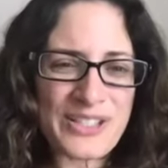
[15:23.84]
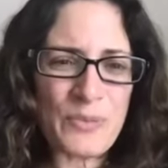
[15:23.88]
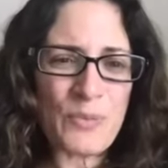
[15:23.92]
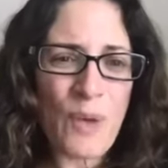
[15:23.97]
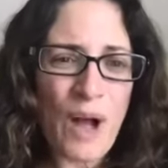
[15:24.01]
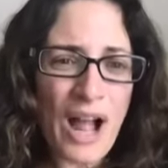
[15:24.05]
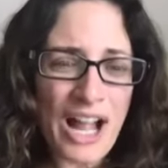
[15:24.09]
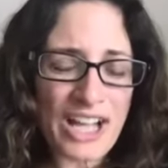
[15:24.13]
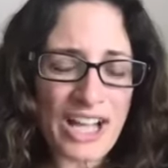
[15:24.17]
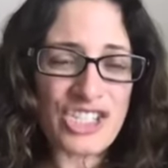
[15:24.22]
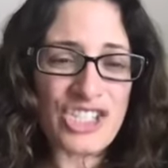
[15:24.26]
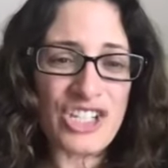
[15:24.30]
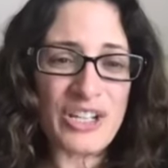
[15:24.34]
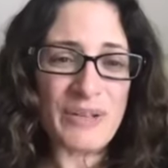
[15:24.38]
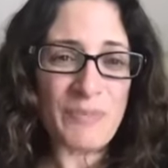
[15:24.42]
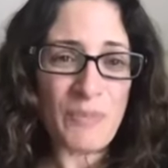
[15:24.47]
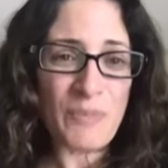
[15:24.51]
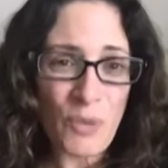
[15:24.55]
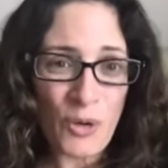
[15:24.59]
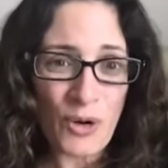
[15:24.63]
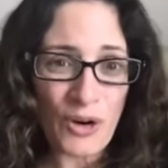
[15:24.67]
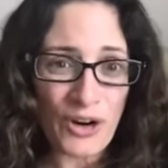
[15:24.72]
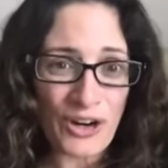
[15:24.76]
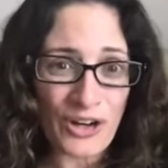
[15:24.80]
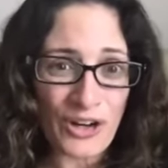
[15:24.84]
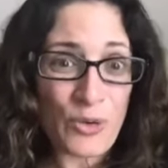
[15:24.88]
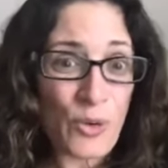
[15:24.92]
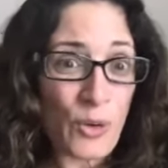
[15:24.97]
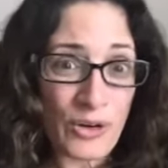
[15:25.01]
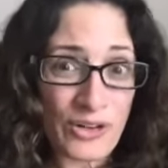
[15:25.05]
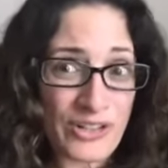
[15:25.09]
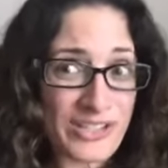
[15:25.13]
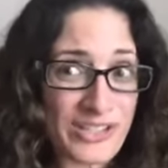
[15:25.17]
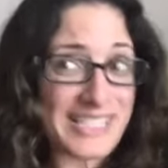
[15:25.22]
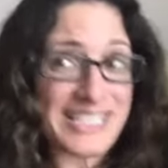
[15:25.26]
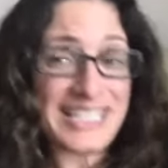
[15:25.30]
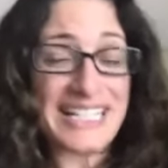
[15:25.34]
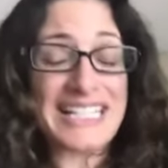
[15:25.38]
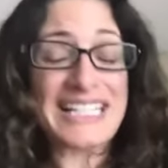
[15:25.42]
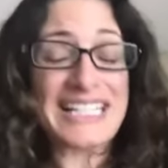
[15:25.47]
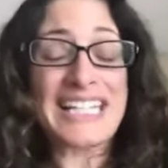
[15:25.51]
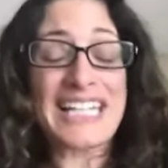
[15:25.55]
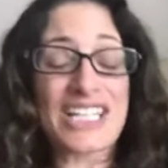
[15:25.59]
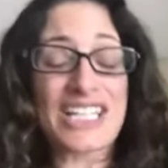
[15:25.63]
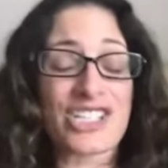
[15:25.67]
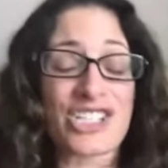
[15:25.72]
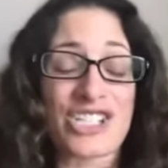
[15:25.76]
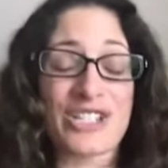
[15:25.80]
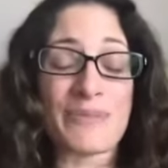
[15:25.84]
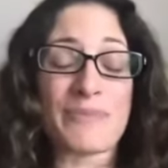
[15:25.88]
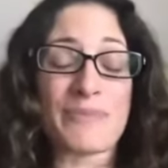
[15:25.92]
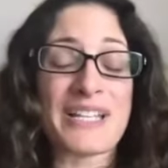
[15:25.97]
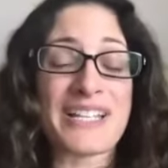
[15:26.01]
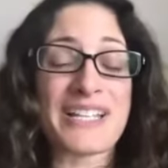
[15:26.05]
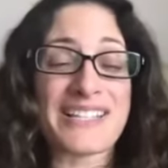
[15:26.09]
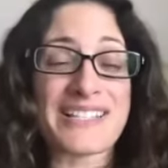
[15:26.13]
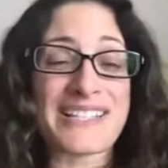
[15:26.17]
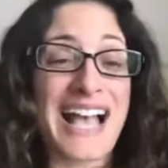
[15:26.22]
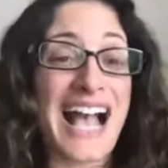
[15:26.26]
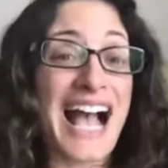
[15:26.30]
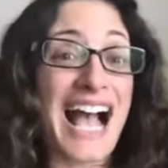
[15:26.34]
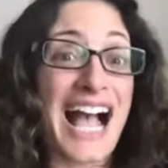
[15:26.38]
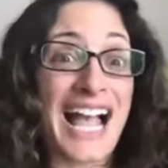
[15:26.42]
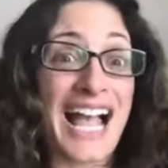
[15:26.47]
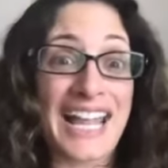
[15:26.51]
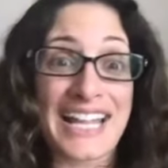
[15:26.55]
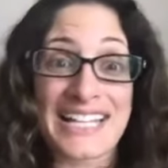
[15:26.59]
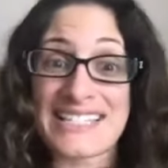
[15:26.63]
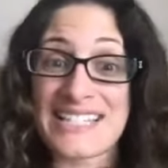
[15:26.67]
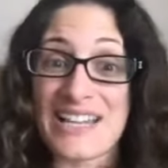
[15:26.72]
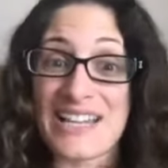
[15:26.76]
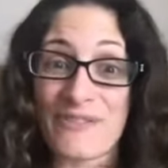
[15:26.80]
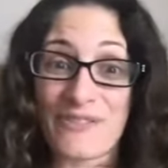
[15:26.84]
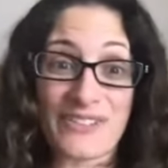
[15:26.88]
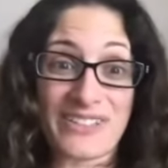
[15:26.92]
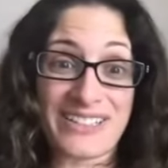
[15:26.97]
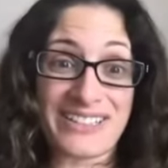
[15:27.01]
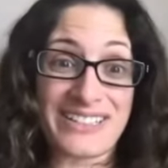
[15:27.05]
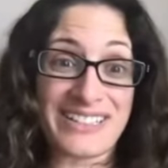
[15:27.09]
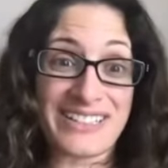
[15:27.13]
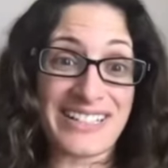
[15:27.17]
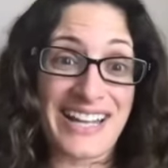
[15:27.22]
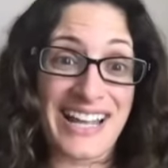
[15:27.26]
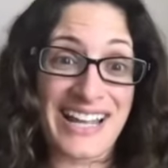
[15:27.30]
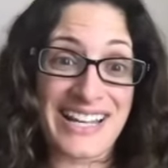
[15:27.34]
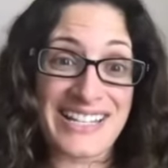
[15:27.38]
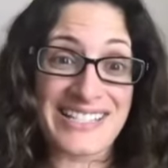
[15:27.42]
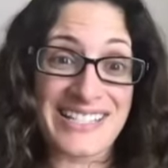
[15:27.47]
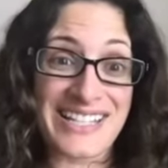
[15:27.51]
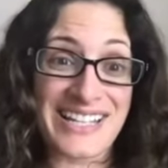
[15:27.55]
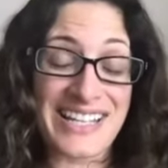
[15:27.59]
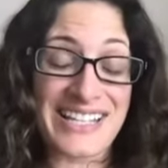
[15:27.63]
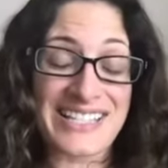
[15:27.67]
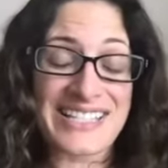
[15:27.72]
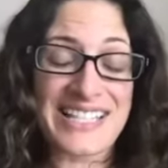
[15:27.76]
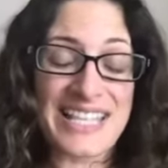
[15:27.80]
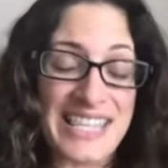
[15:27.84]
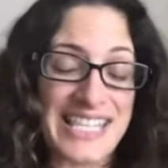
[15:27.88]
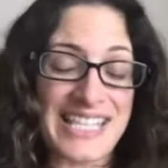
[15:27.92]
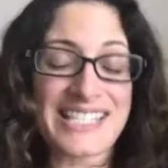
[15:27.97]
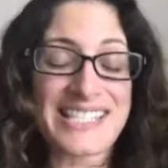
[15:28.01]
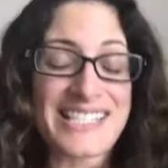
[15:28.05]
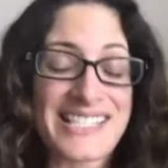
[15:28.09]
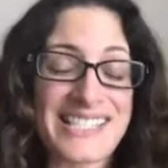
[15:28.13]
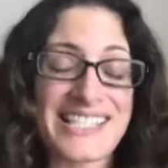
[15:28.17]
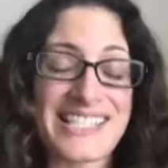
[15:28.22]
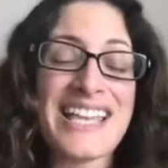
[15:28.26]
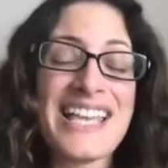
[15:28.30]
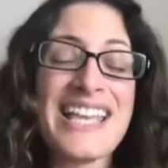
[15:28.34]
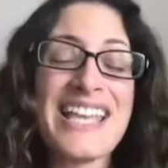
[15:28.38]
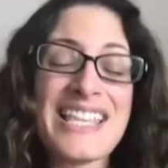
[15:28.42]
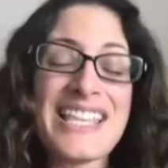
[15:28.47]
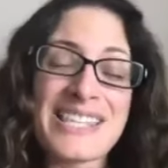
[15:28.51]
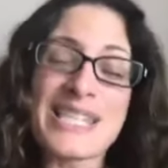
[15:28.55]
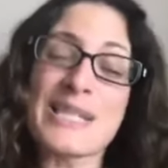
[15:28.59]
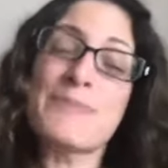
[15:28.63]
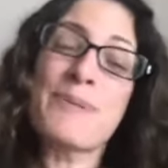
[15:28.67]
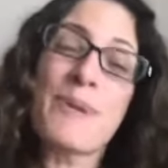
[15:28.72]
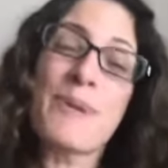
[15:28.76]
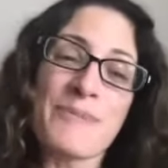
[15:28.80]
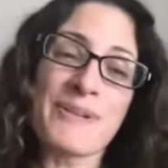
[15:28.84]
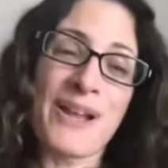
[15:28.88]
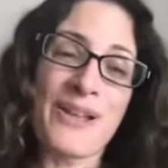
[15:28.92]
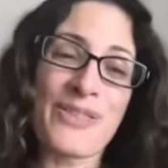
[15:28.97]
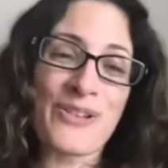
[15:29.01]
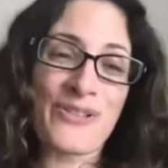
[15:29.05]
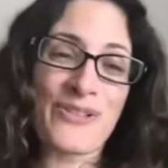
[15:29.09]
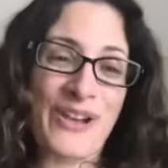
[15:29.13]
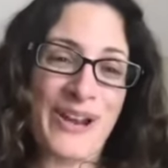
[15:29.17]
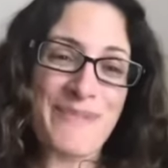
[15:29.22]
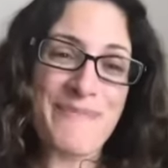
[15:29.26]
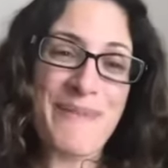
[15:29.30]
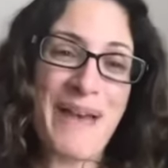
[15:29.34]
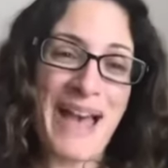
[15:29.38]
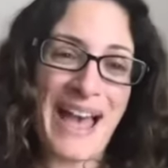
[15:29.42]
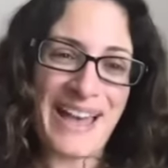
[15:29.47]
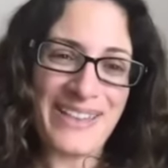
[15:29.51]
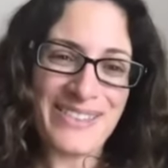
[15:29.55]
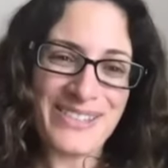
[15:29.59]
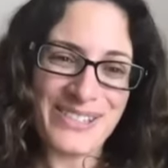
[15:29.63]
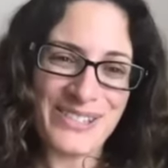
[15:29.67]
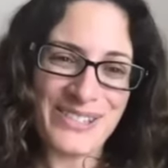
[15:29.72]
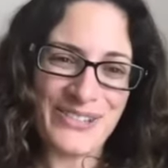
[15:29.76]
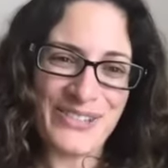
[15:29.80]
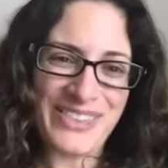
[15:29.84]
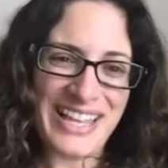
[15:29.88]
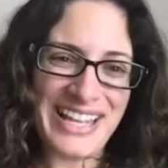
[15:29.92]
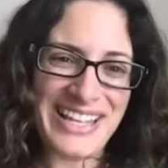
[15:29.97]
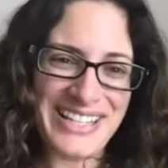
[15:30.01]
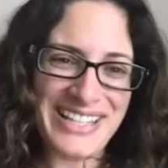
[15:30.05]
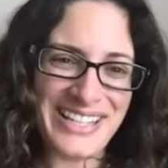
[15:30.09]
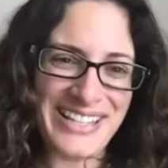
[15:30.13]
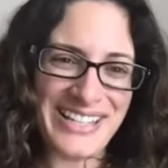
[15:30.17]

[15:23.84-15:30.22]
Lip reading: watching more Quarantine Kitchen because I definitely need ideas. And this put me on the right path. So thank you.